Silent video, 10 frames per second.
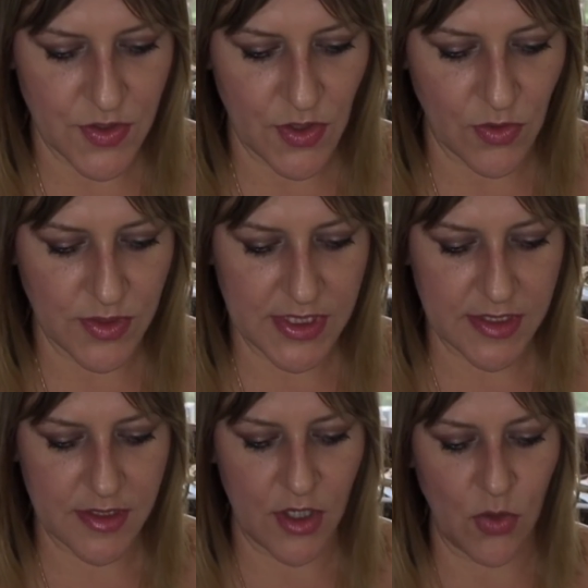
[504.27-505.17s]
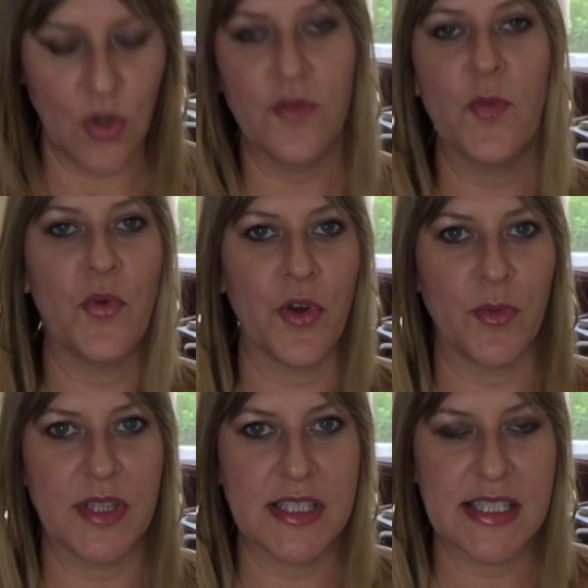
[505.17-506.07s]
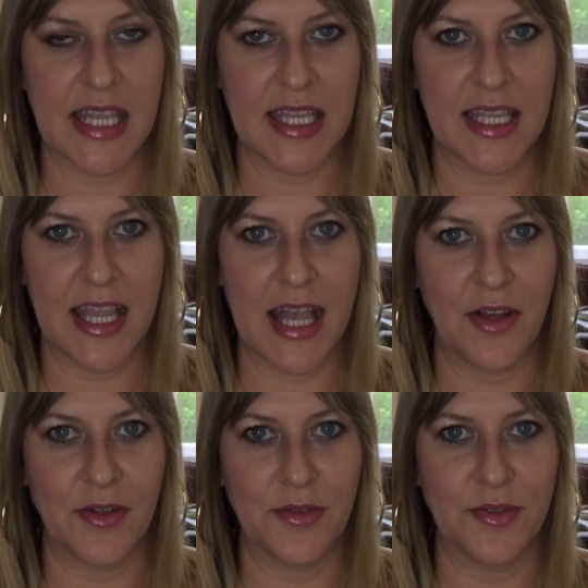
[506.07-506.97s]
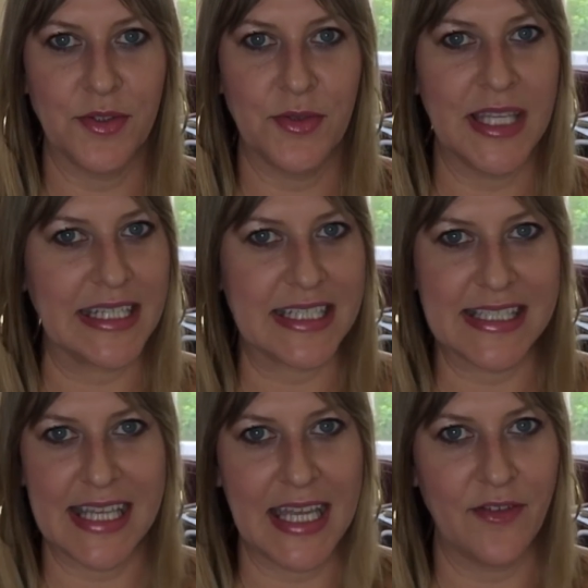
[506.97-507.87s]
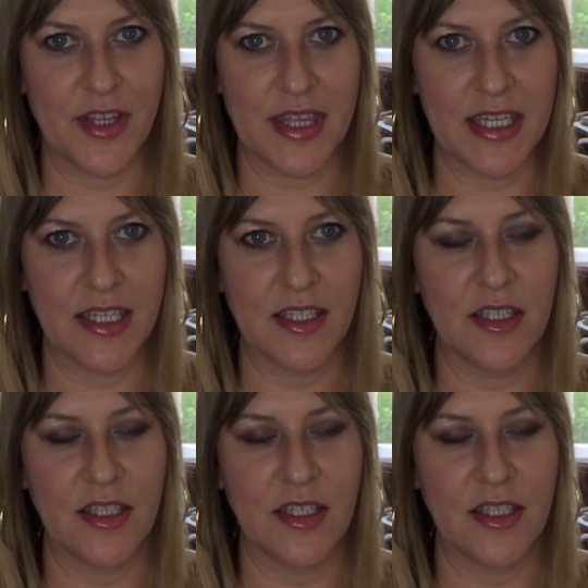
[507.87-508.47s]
Don't go overboard with saying how you like to say everything.